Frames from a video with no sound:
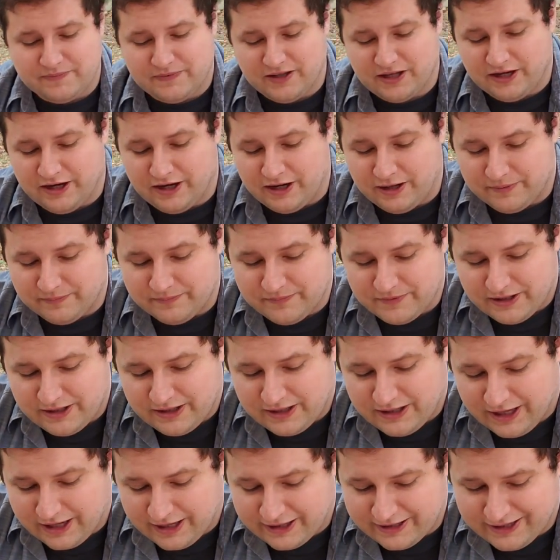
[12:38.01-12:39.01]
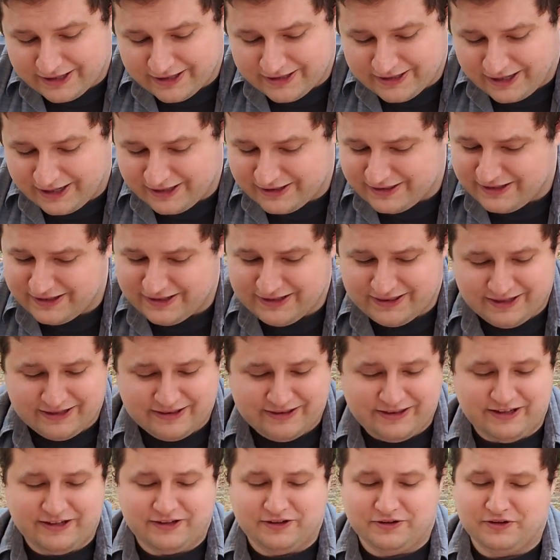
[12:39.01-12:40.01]
Um, I, I think
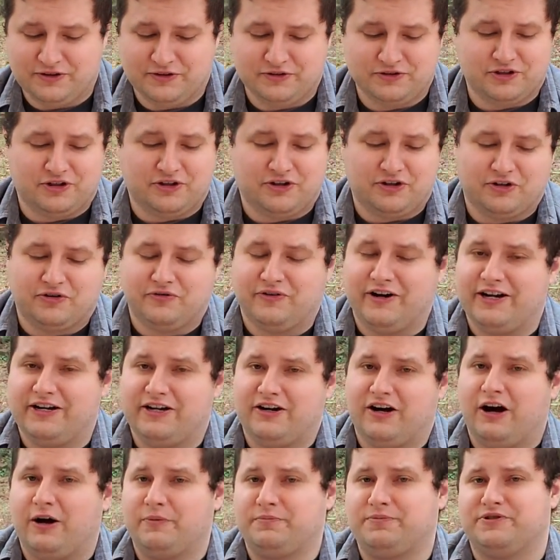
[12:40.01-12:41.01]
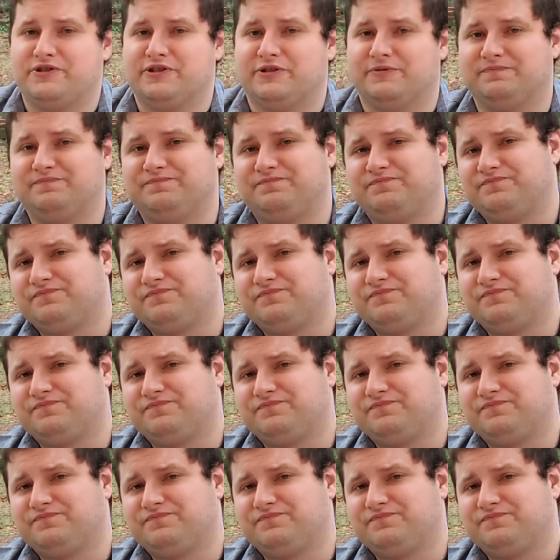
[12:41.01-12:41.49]
that those are a great option.